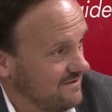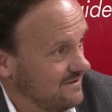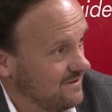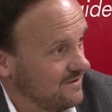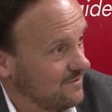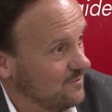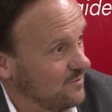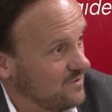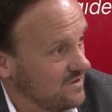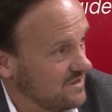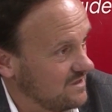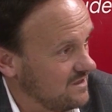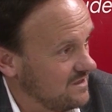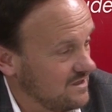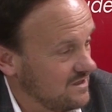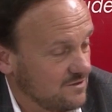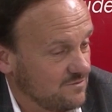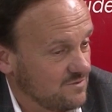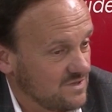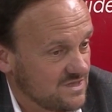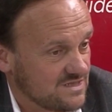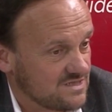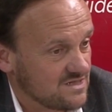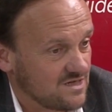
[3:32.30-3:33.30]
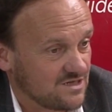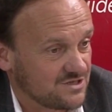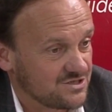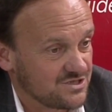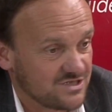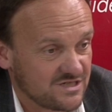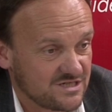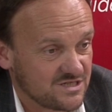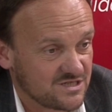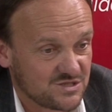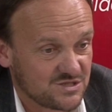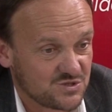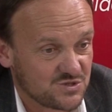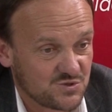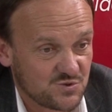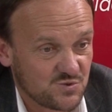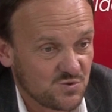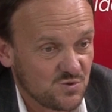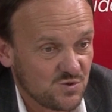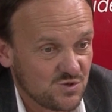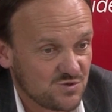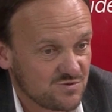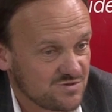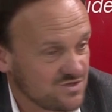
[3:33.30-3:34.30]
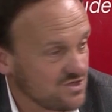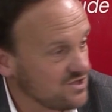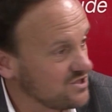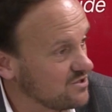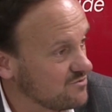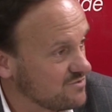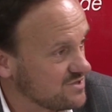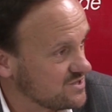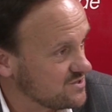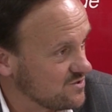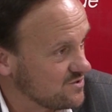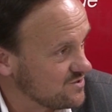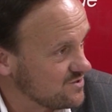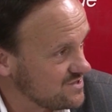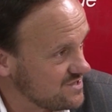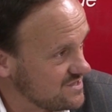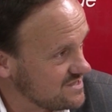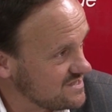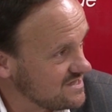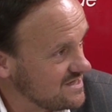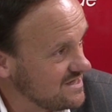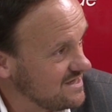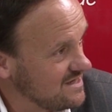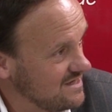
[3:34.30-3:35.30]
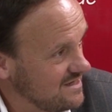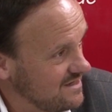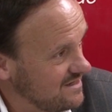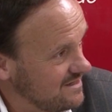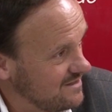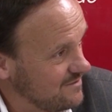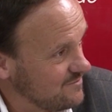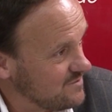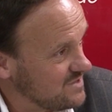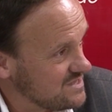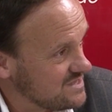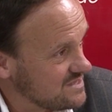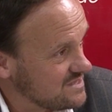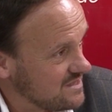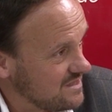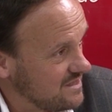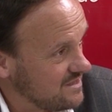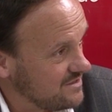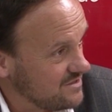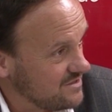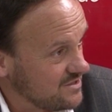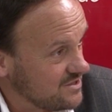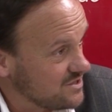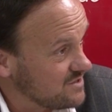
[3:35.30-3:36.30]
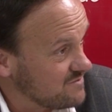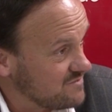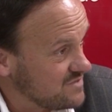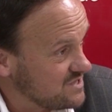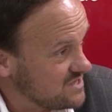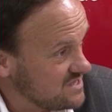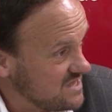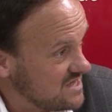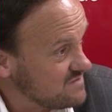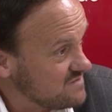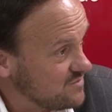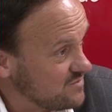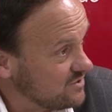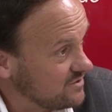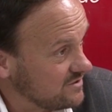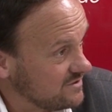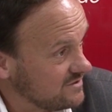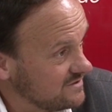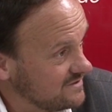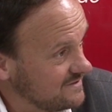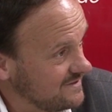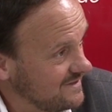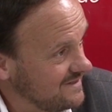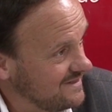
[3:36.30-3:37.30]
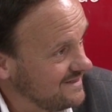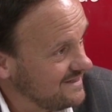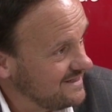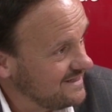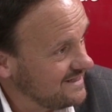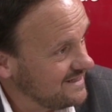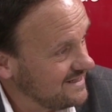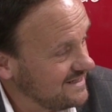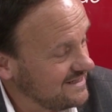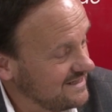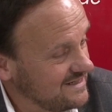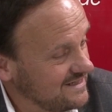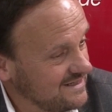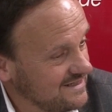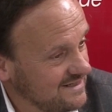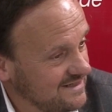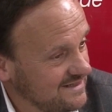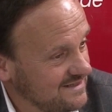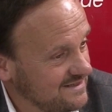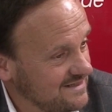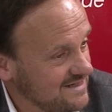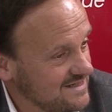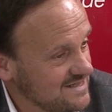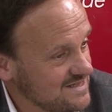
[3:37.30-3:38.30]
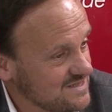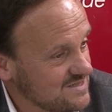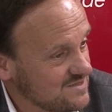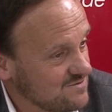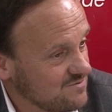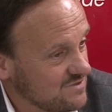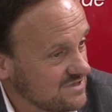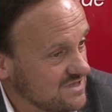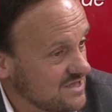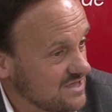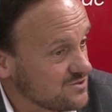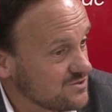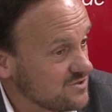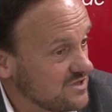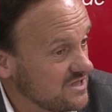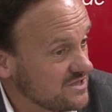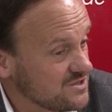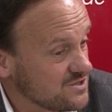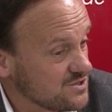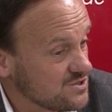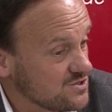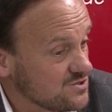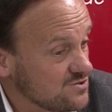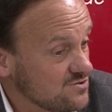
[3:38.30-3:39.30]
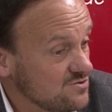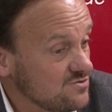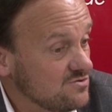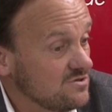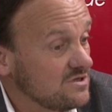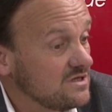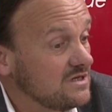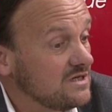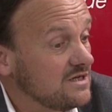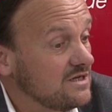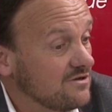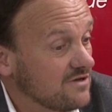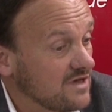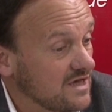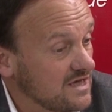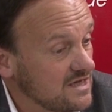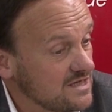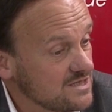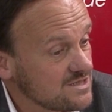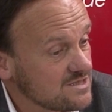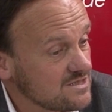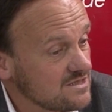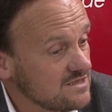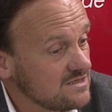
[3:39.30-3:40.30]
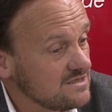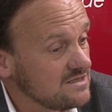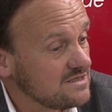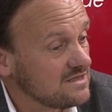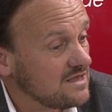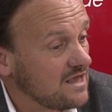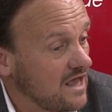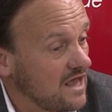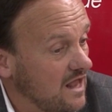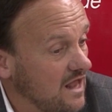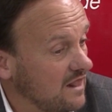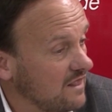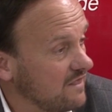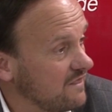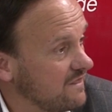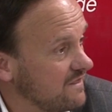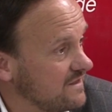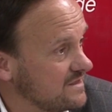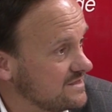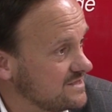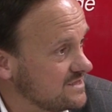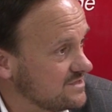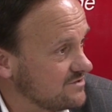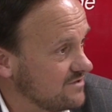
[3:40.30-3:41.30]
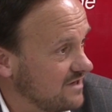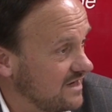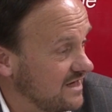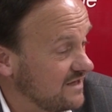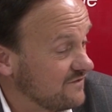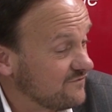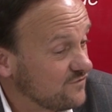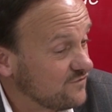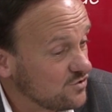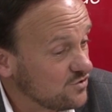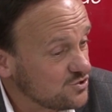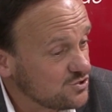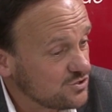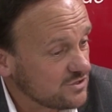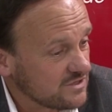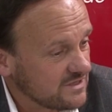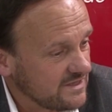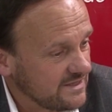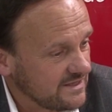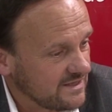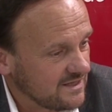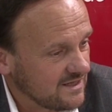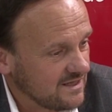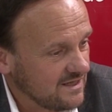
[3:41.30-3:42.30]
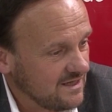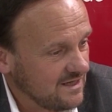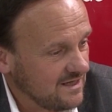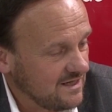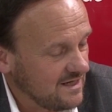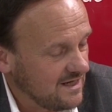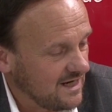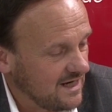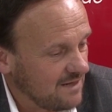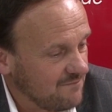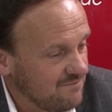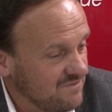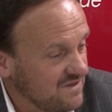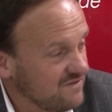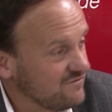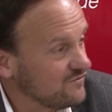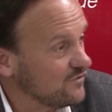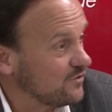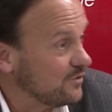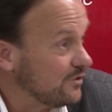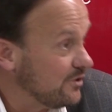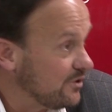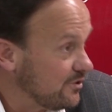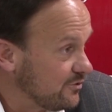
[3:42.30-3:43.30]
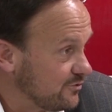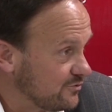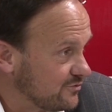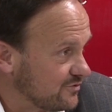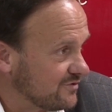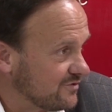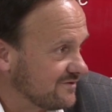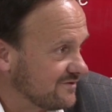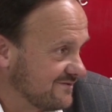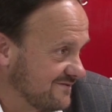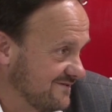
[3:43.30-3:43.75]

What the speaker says: with other tools, with other resources, with another business model. Yeah. And that's what I try to do in education, in health, etc. Unfortunately, I'm never alone.